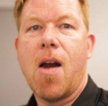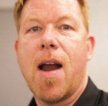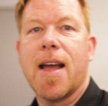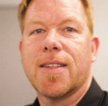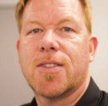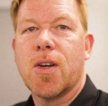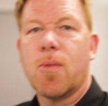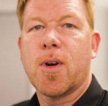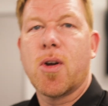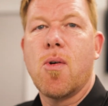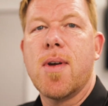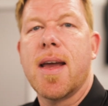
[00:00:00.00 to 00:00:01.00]
All right, so we're
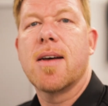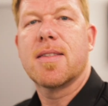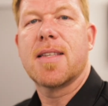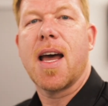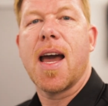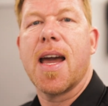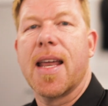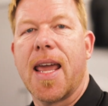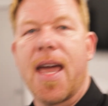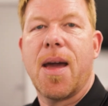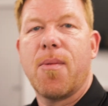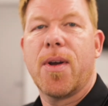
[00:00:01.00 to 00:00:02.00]
going outside
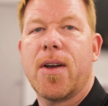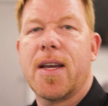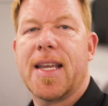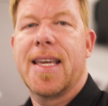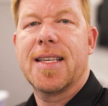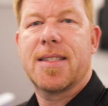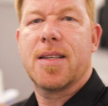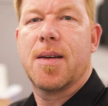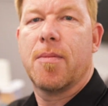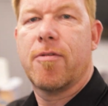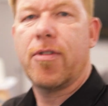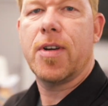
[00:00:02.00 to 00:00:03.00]
and we're gonna get
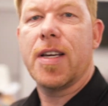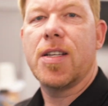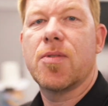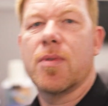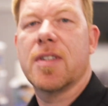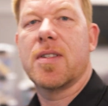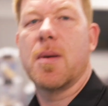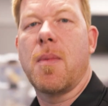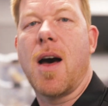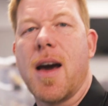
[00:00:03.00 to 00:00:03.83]
some footage with some